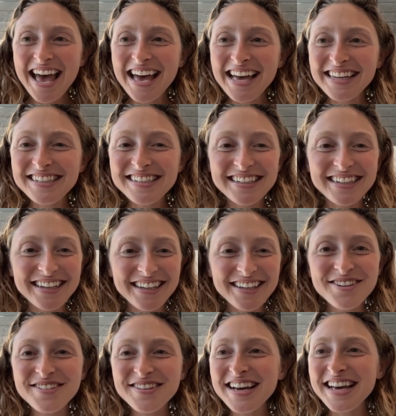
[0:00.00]
And,
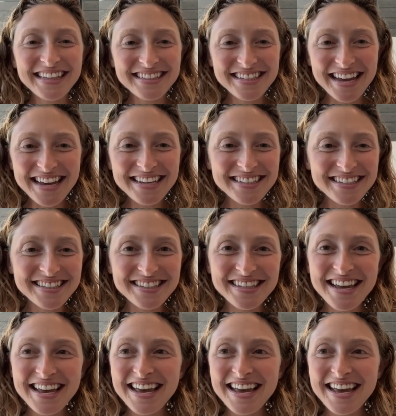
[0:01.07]
it takes